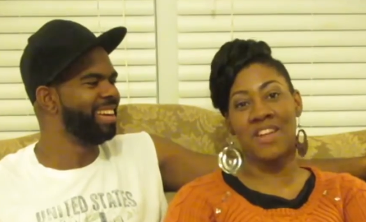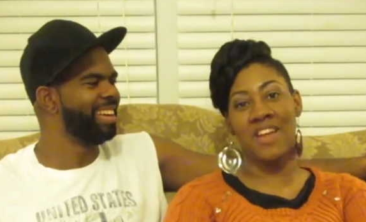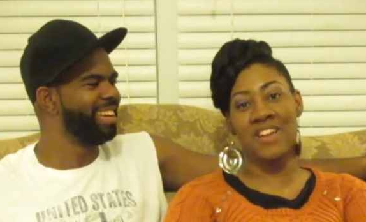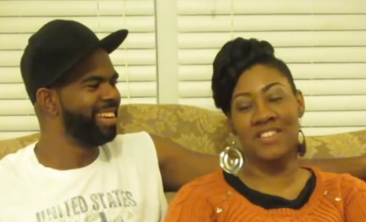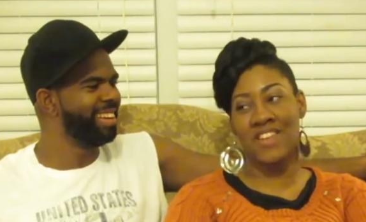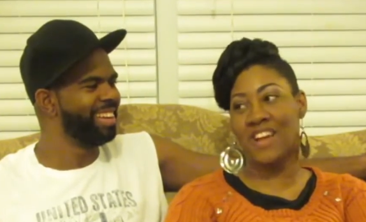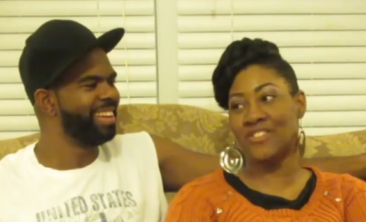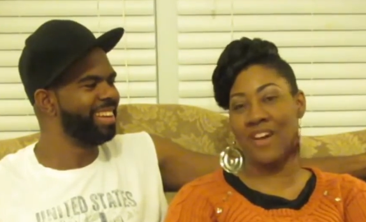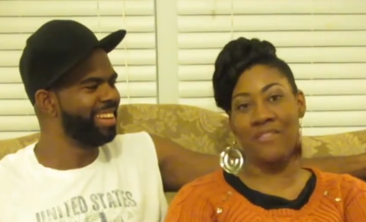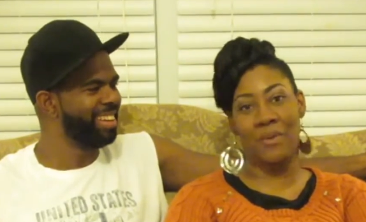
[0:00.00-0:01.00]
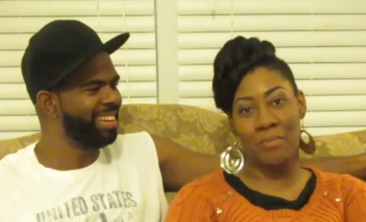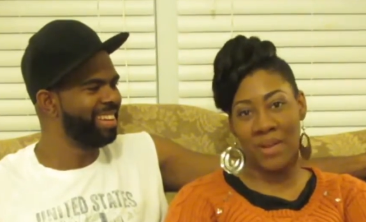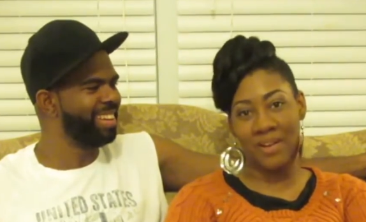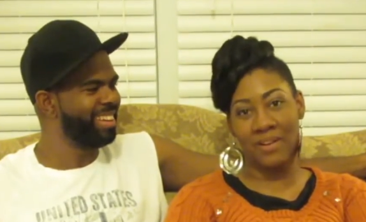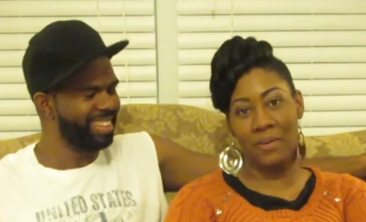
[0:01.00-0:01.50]
Speaker 1: they is not driving a
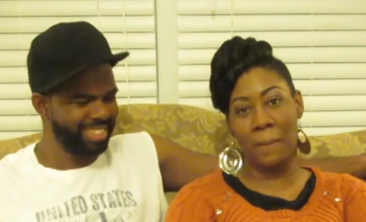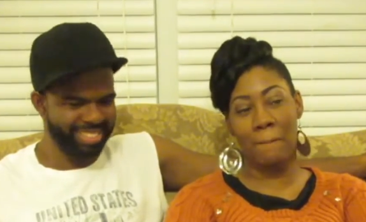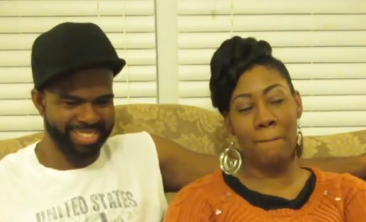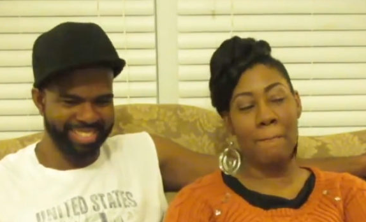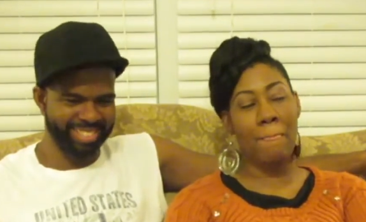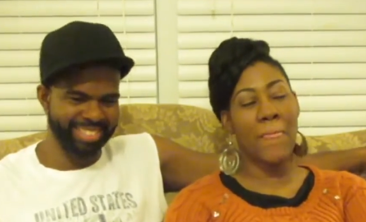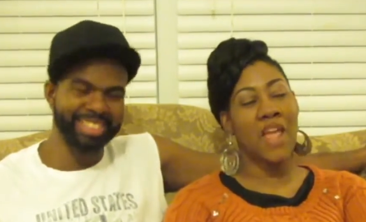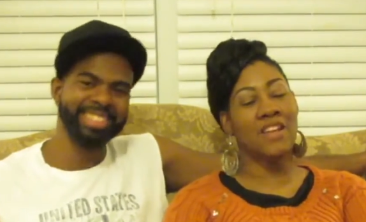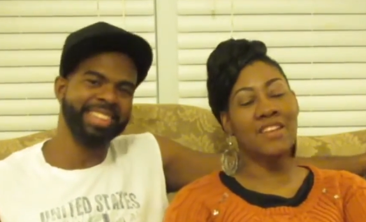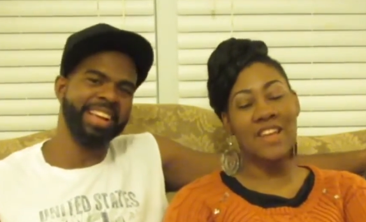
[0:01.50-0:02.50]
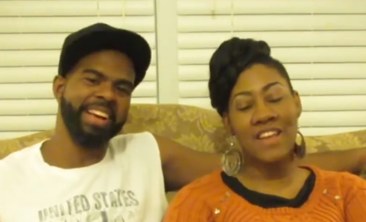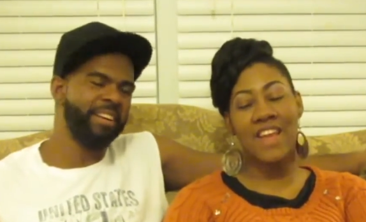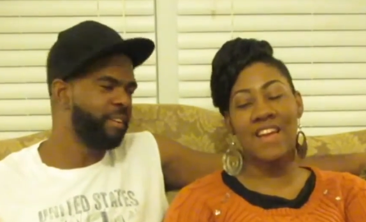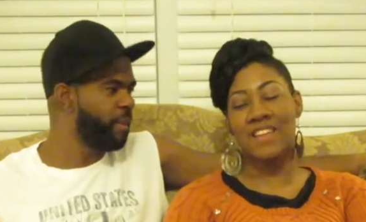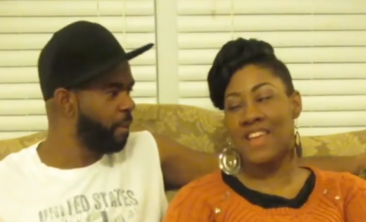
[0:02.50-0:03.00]
Bentley. Then
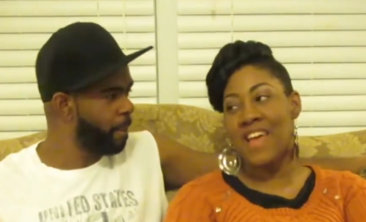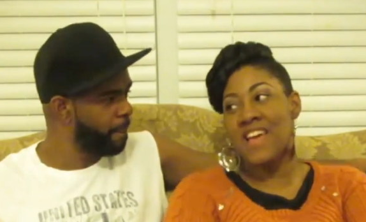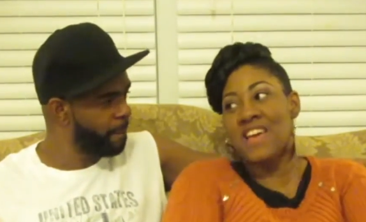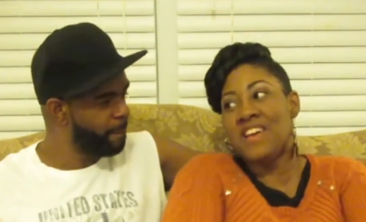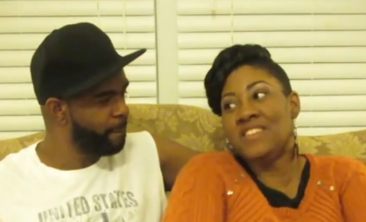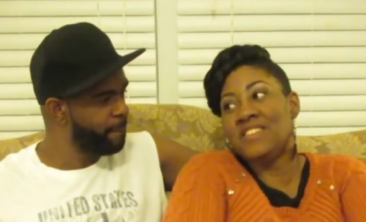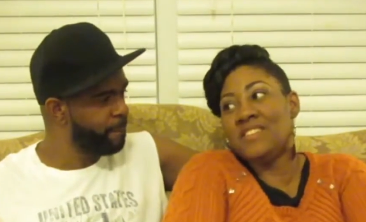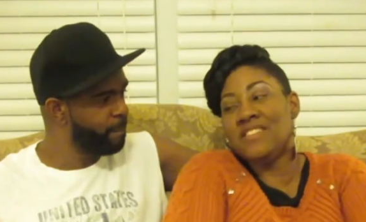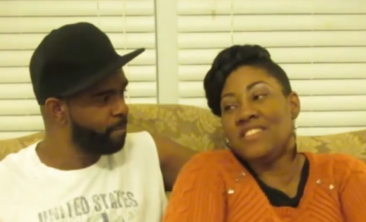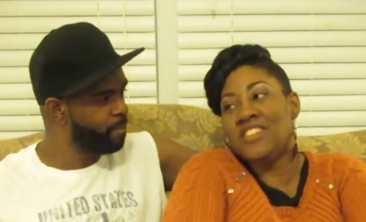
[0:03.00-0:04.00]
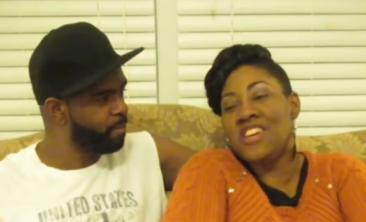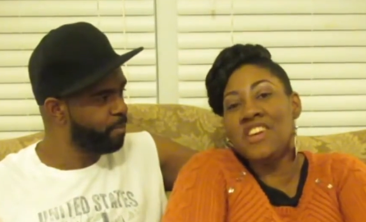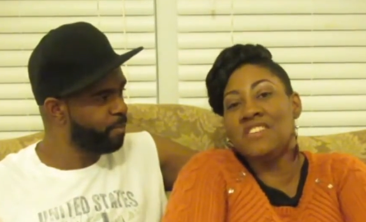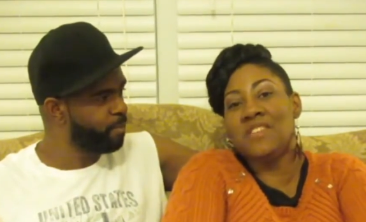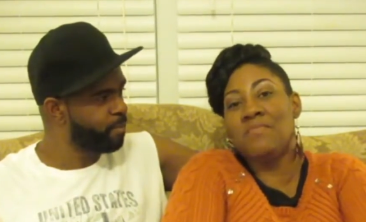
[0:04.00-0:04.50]
they then he gives she
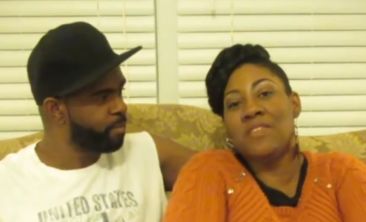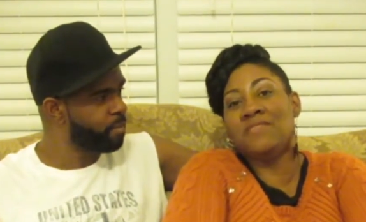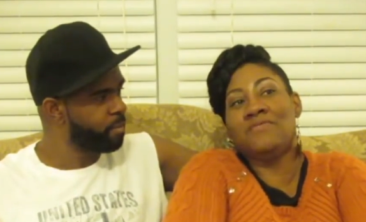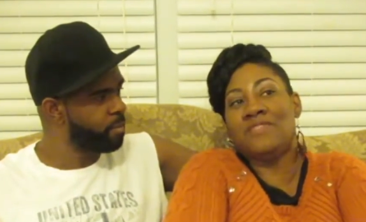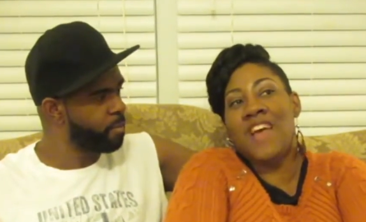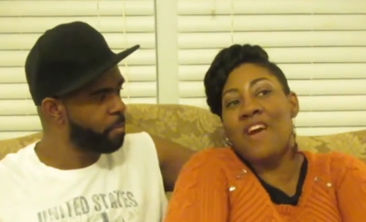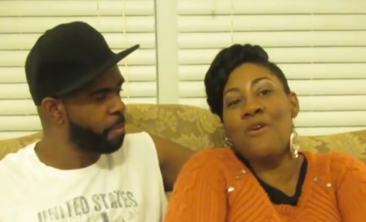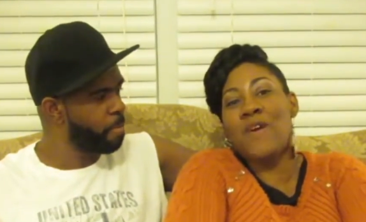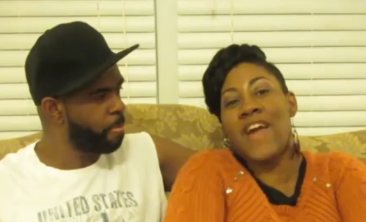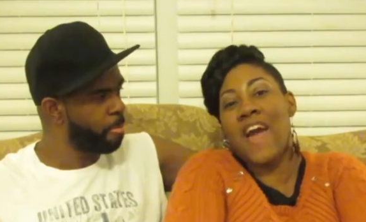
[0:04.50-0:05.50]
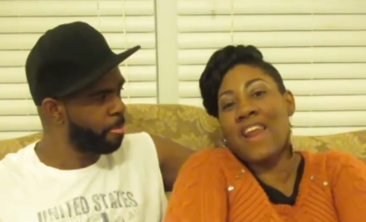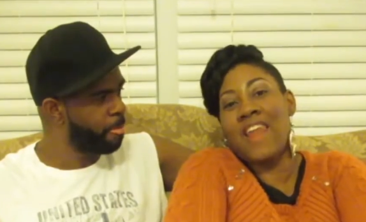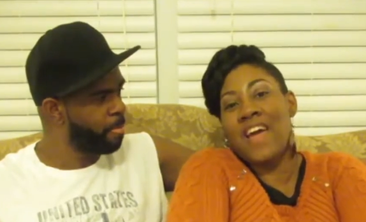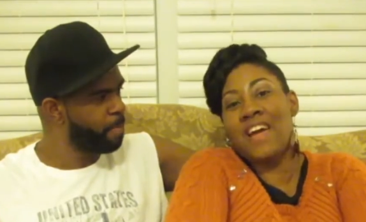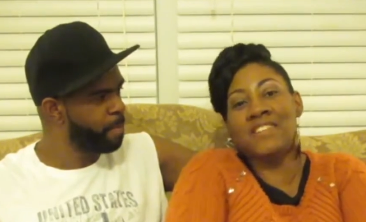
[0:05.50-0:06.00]
gives him a daggone
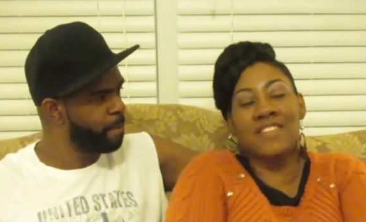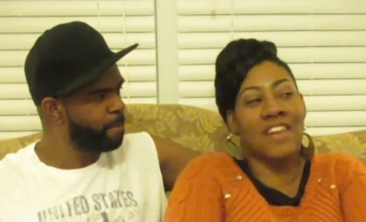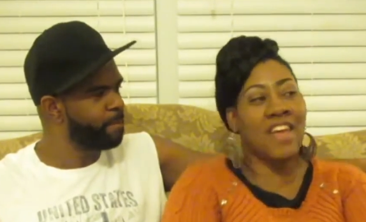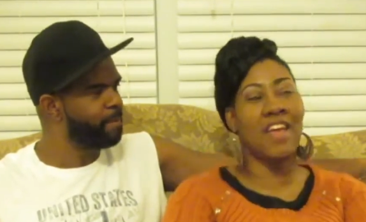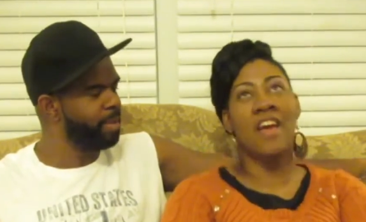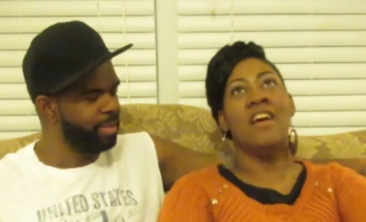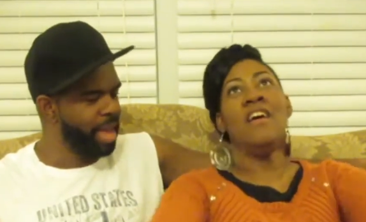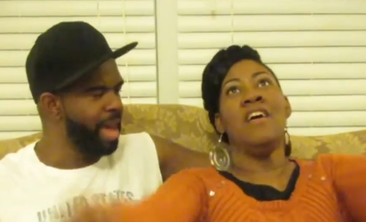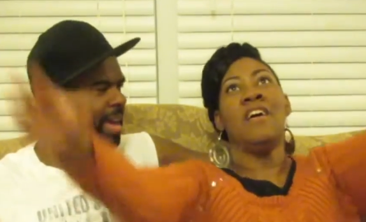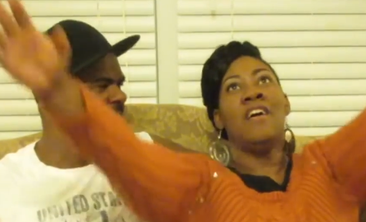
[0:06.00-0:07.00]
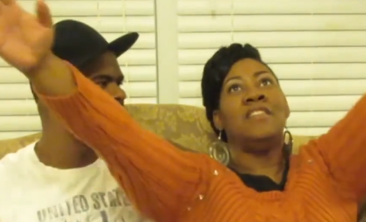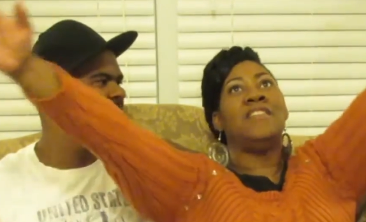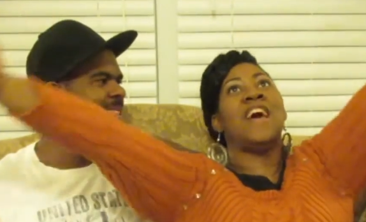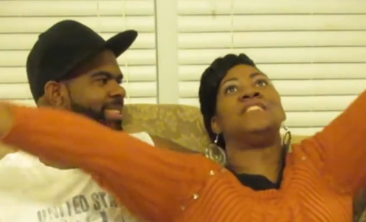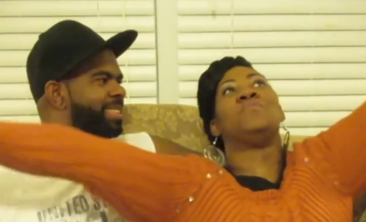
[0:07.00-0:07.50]
Cadillac Escalade. Yeah.
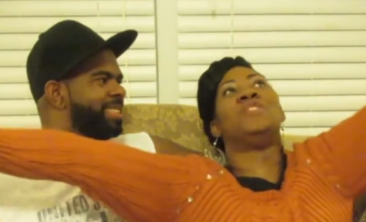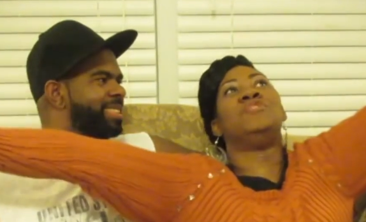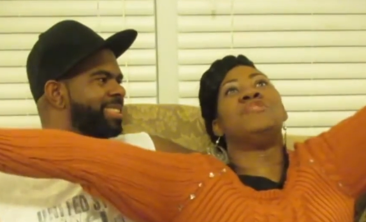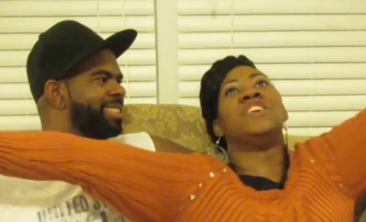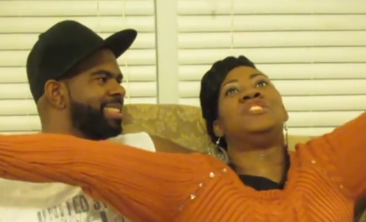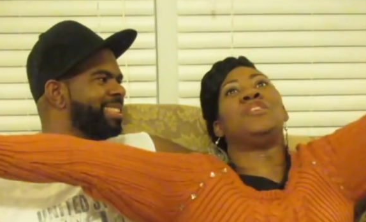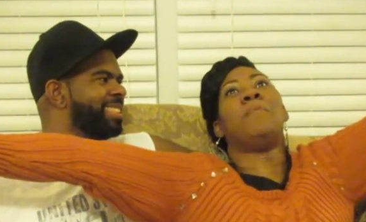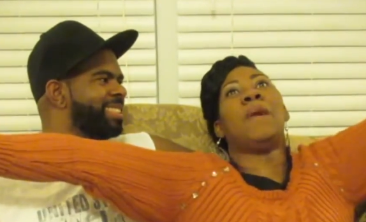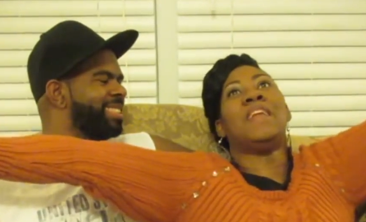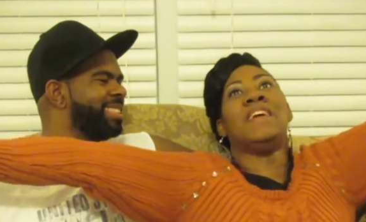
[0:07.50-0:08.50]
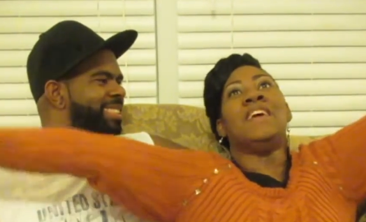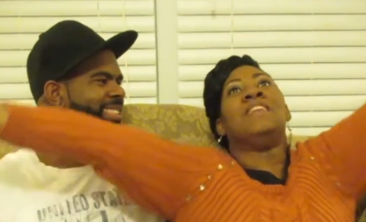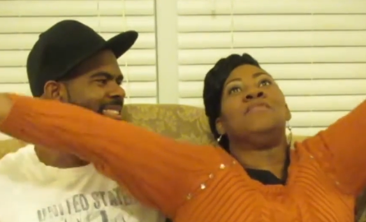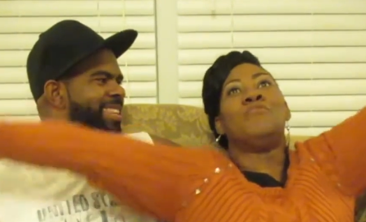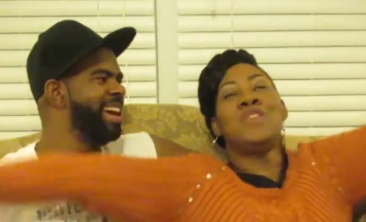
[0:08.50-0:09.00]
That's when you get your money.
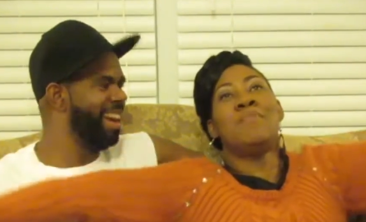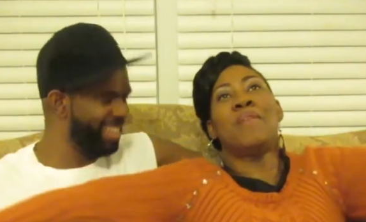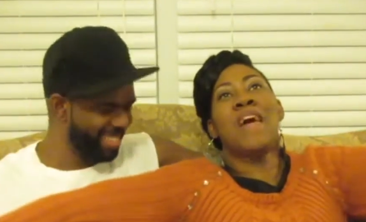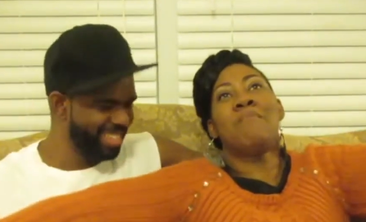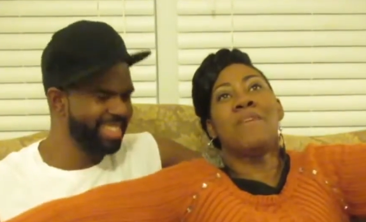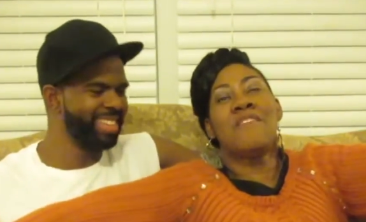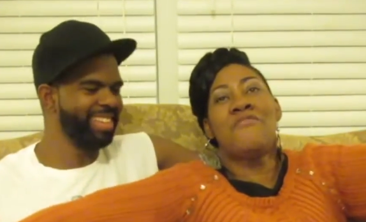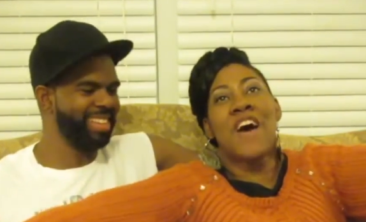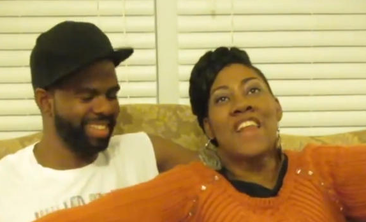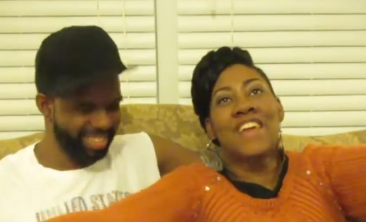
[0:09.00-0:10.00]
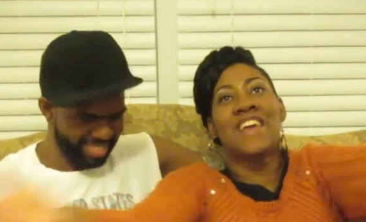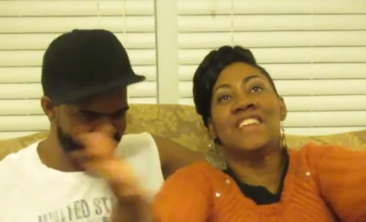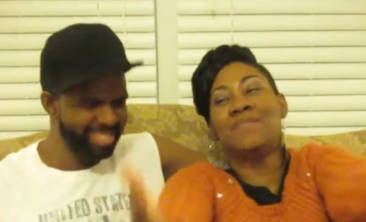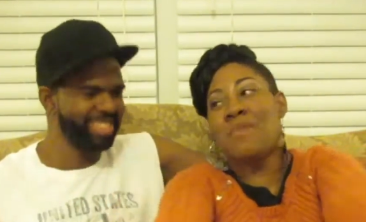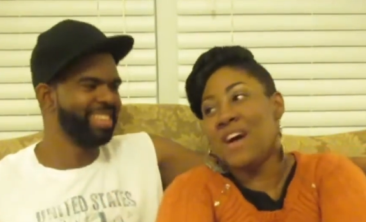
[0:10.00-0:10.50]
Yeah. When the black man finally
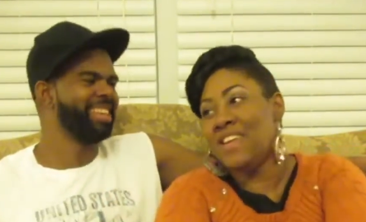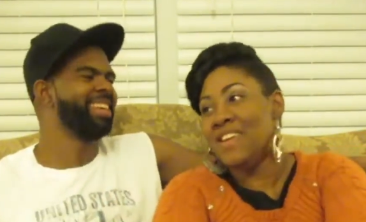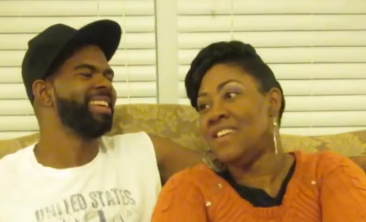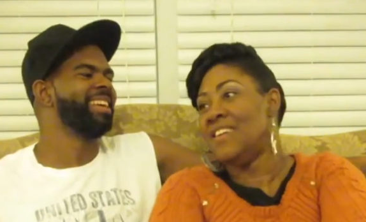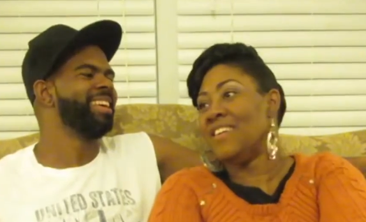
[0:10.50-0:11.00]
get his money,